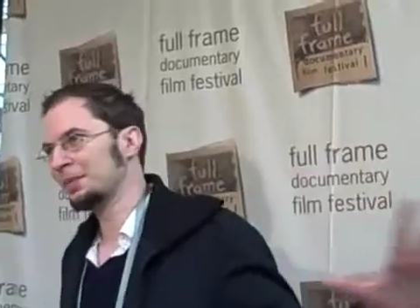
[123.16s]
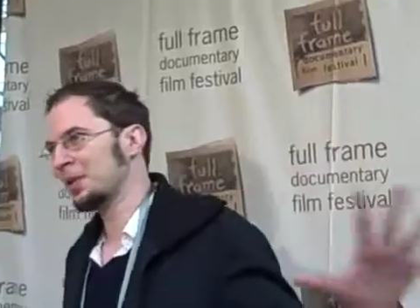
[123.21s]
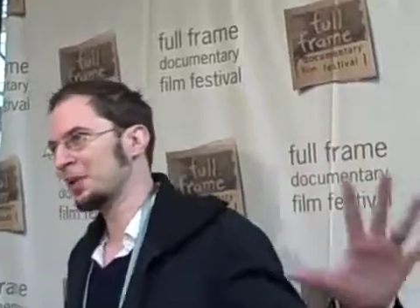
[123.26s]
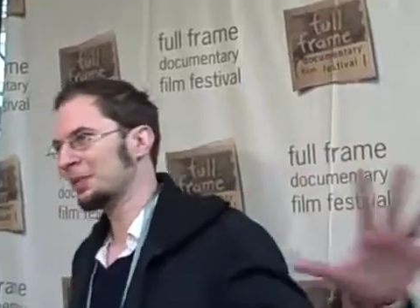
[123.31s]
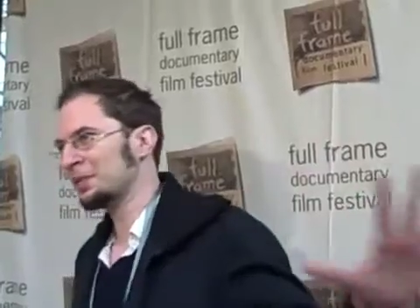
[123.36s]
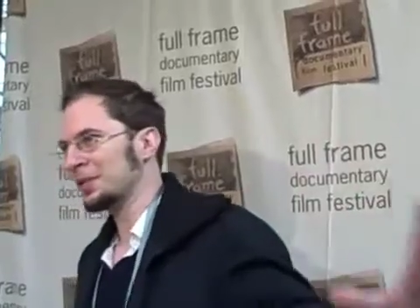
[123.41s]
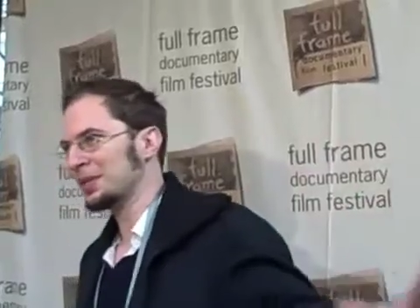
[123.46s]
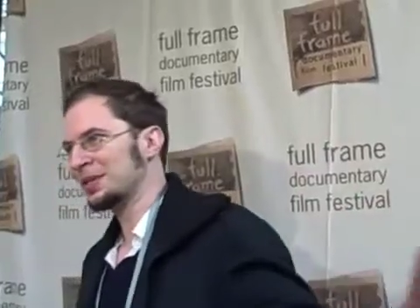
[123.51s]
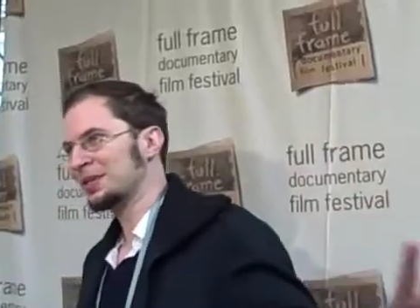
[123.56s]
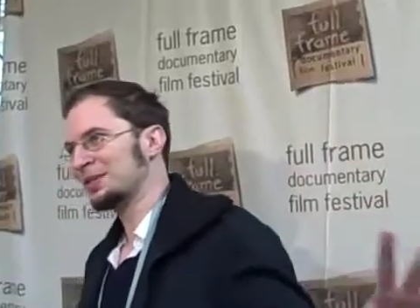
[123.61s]

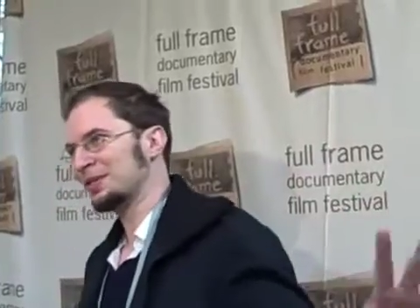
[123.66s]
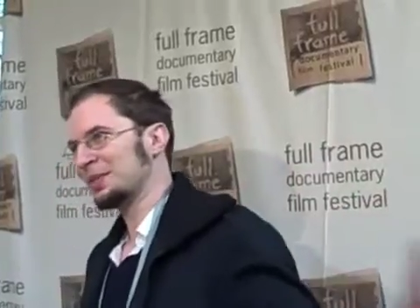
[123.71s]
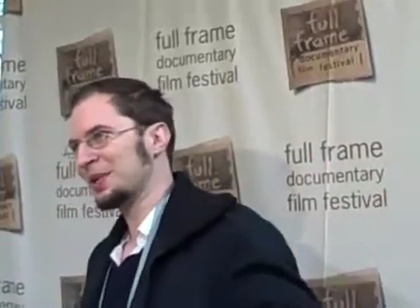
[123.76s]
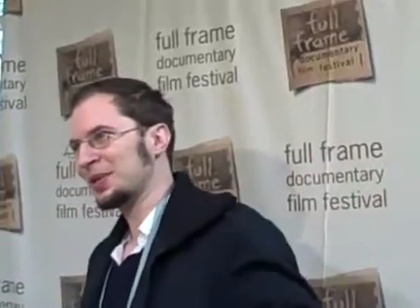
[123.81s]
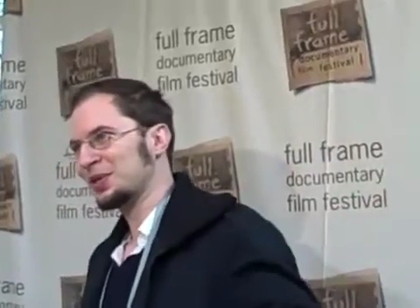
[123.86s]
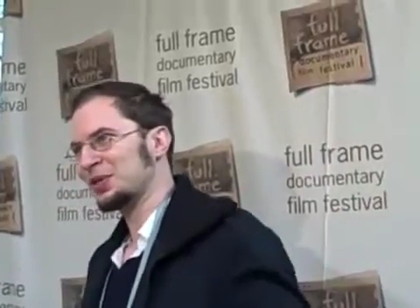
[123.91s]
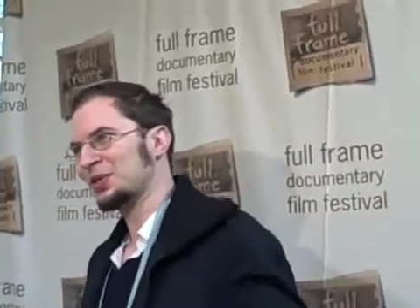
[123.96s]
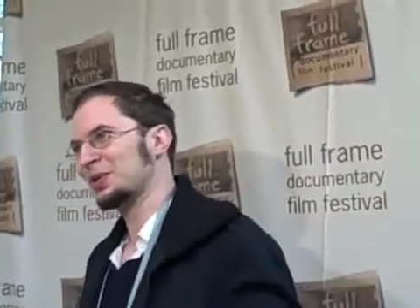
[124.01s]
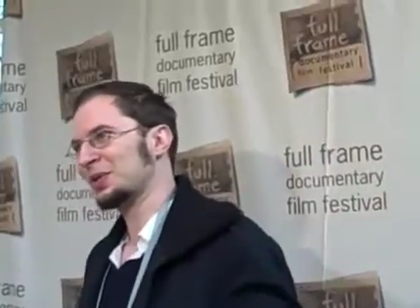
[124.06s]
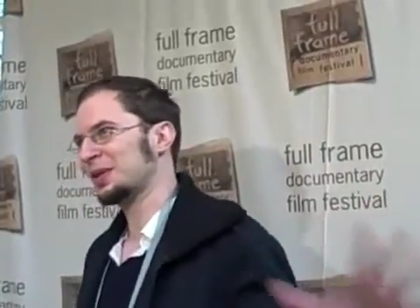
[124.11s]
moments from
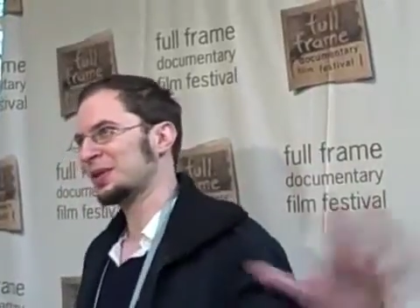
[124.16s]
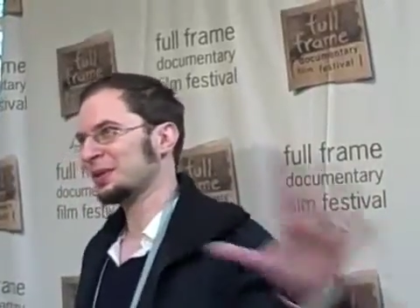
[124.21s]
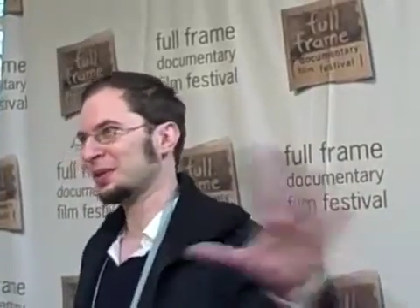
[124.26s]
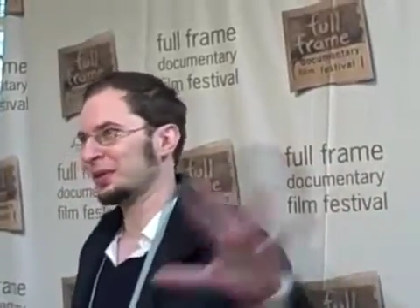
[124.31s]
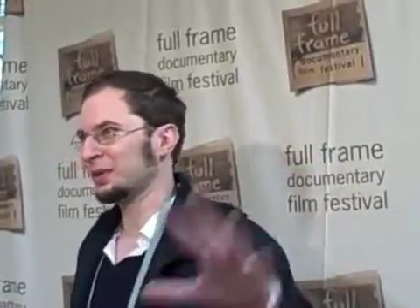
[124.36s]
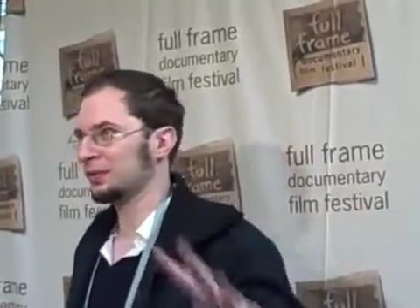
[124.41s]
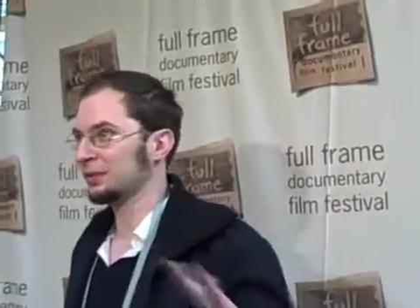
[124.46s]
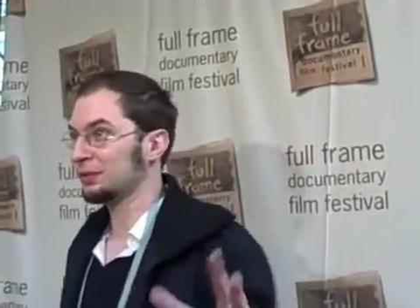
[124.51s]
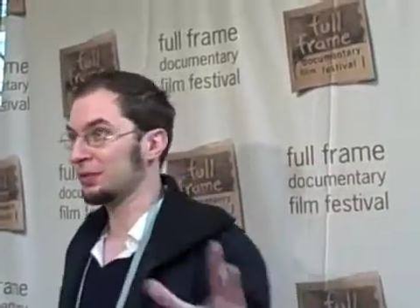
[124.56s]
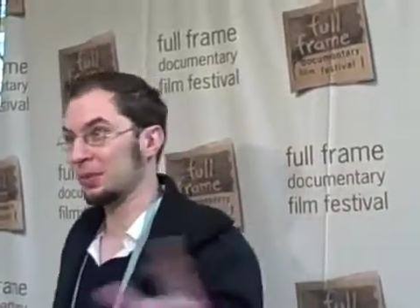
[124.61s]
history
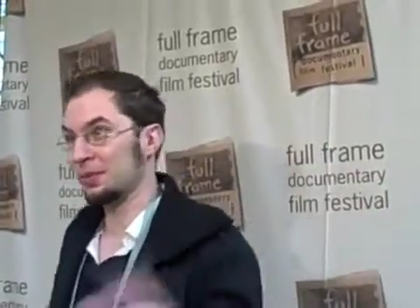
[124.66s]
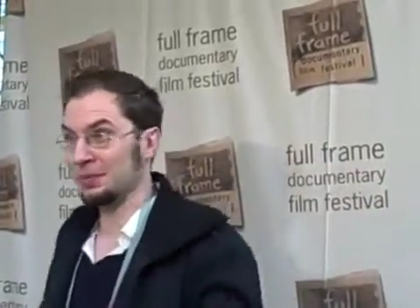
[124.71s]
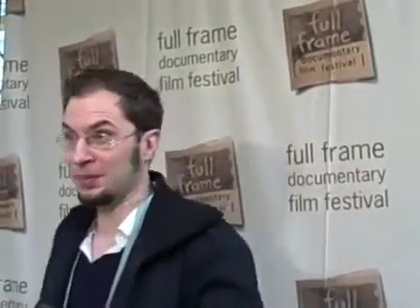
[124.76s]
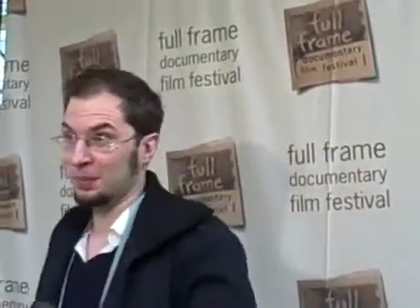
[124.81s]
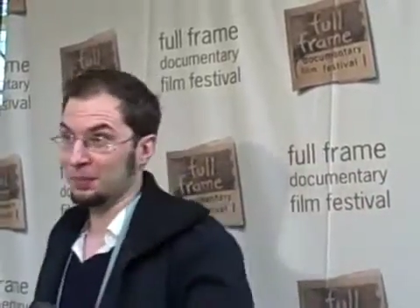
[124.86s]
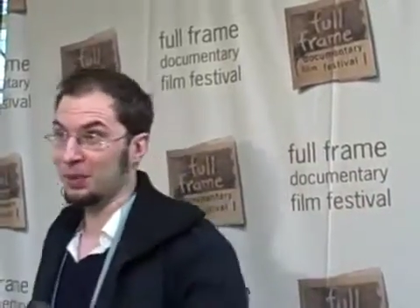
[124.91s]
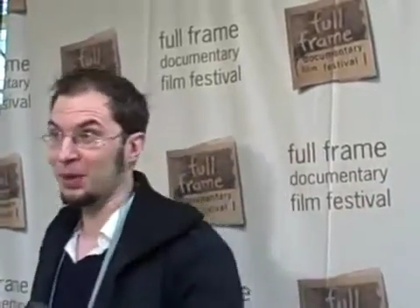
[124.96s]
or from the